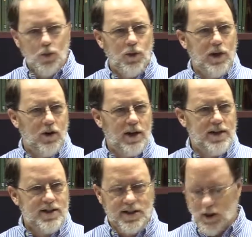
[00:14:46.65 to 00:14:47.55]
We are a
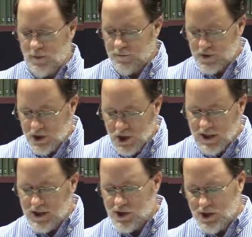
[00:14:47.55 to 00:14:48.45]
self
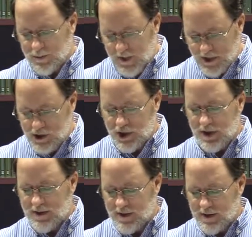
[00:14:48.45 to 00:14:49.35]
changed by
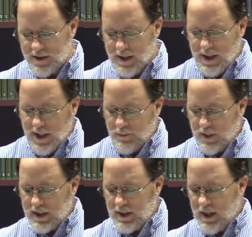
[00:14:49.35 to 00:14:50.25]
Jesus. And
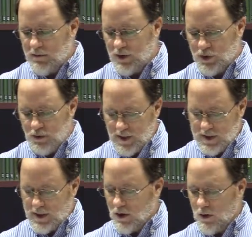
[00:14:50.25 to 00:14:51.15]
we can never do
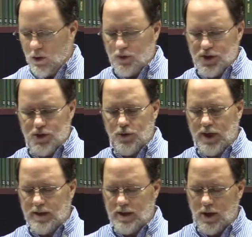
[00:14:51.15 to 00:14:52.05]
this in our own
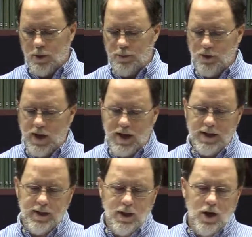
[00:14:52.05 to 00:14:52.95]
strength, our
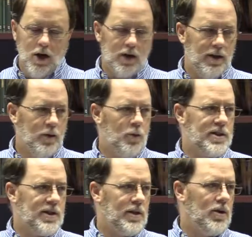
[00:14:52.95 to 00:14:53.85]
pride, our, we
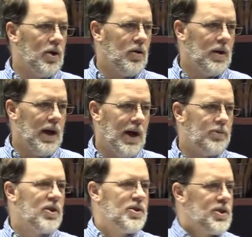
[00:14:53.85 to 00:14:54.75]
say, you know, I'm
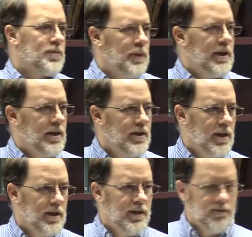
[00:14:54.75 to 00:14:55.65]
going to just begin
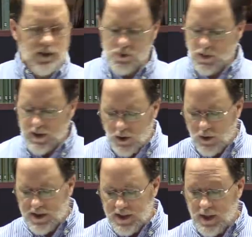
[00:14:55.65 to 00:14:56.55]
to live this way. It
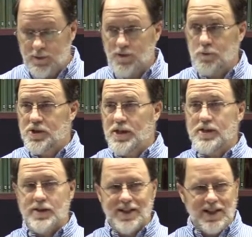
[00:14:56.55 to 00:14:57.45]
always comes from
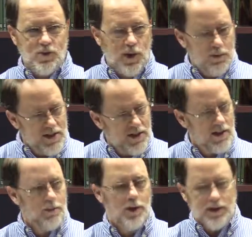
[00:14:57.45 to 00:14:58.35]
Jesus. That's why we
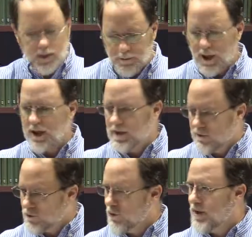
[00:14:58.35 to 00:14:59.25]
celebrate the body
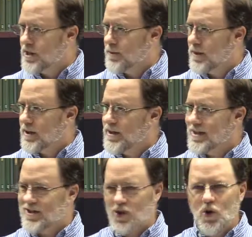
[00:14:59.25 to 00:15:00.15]
of Christ because
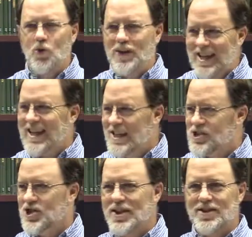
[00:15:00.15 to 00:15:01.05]
it's only
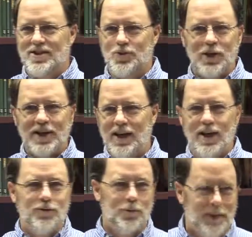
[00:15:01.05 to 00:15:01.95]
in Jesus we can ever